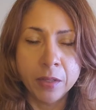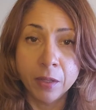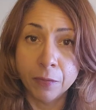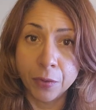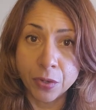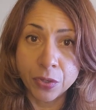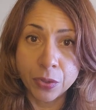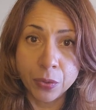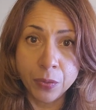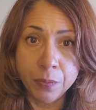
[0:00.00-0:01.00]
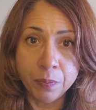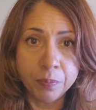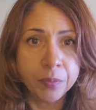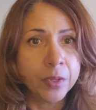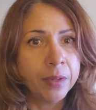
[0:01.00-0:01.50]
The first 2
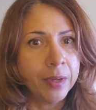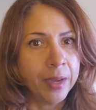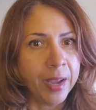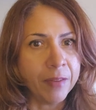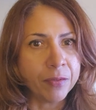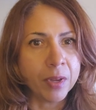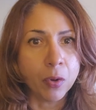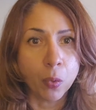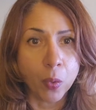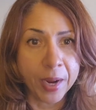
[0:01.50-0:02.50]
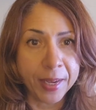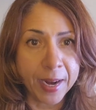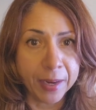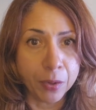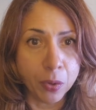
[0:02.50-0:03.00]
have right
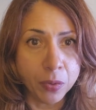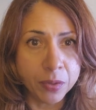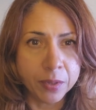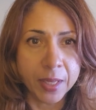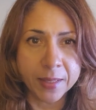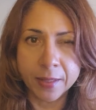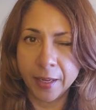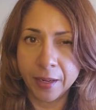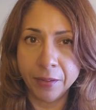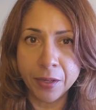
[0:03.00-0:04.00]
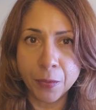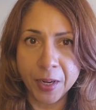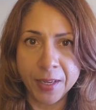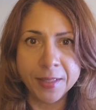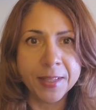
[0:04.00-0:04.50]
angles, that's 90
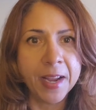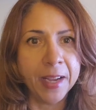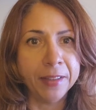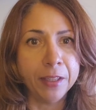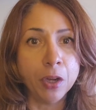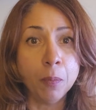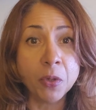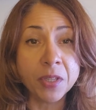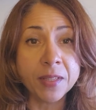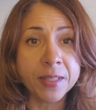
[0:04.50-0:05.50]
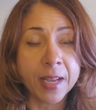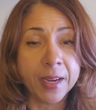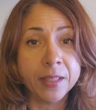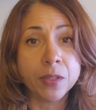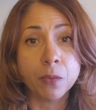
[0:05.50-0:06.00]
degrees, and the opposite
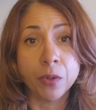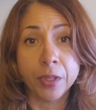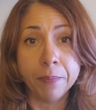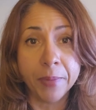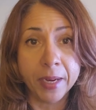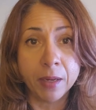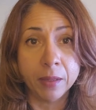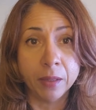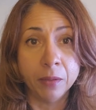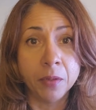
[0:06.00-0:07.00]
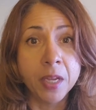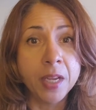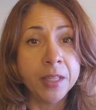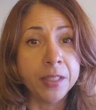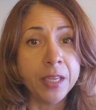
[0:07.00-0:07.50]
sides running parallel.
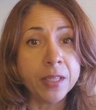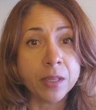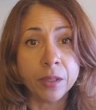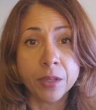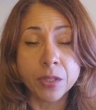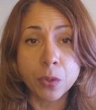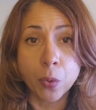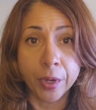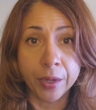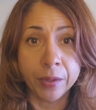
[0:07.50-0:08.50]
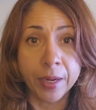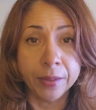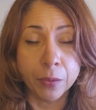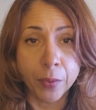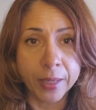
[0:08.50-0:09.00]
These are the square
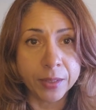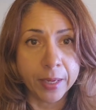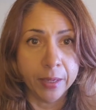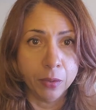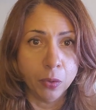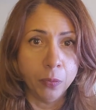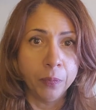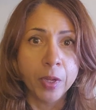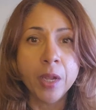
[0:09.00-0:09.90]
and the rectangle.